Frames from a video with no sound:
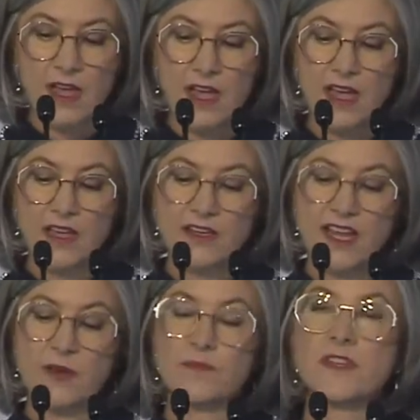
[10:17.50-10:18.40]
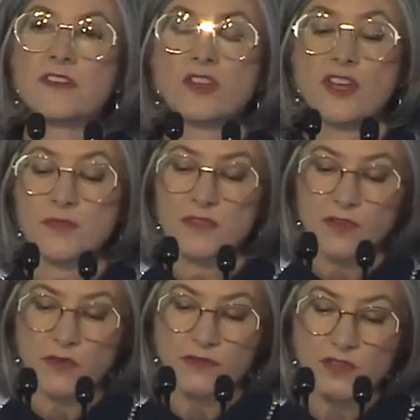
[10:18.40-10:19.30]
Uh, now, in terms of
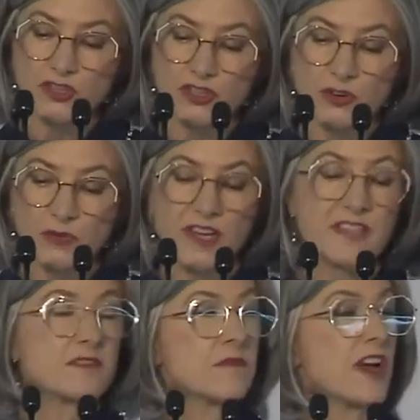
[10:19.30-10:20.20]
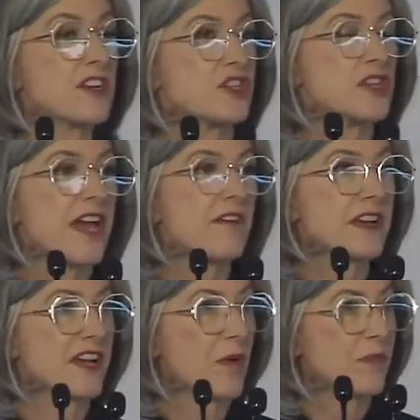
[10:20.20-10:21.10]
your future careers, I do have a
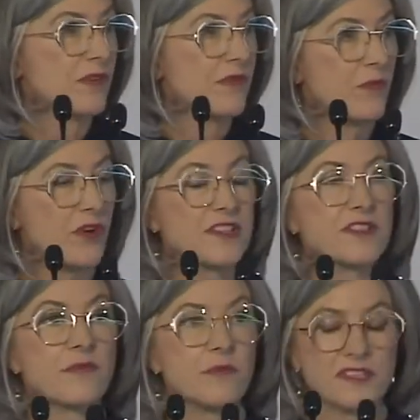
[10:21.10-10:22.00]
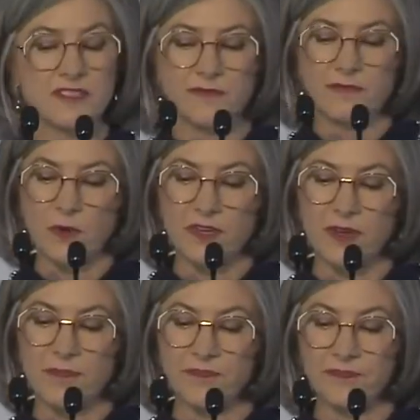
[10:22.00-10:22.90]
couple of words of wisdom for
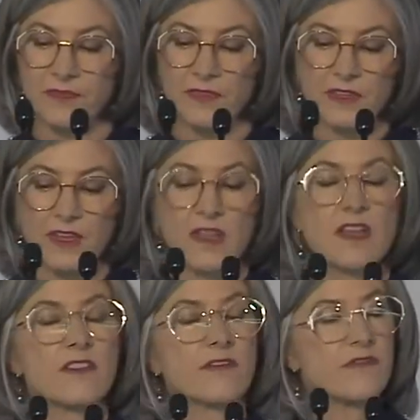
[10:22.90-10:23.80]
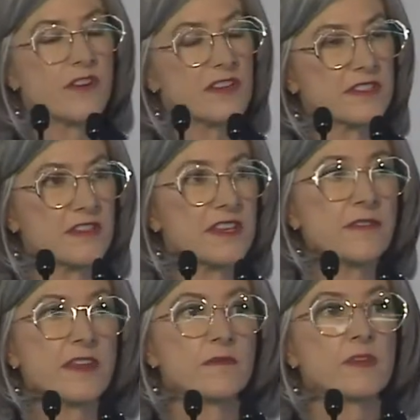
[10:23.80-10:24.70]
you. The first
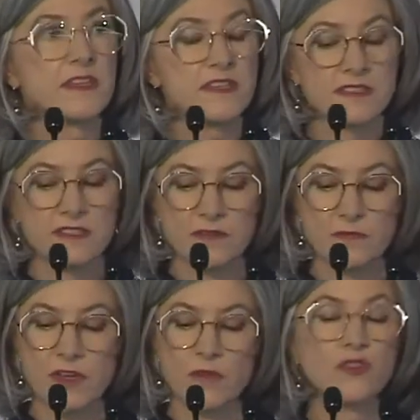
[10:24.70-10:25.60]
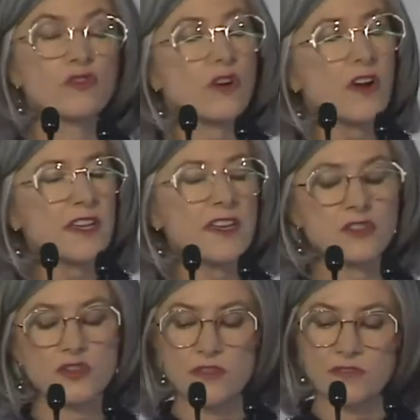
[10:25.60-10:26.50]
thing is try and
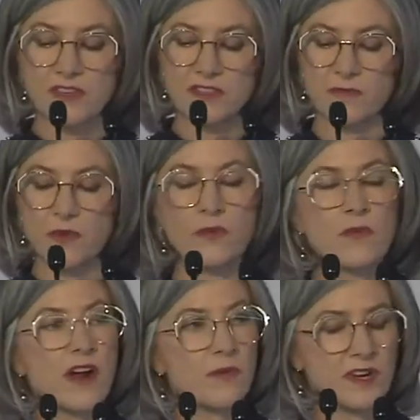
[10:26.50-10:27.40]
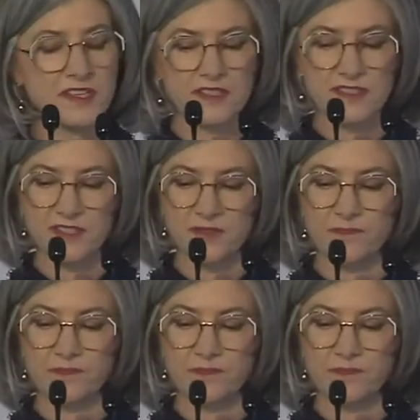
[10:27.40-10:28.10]
do things for the right reasons.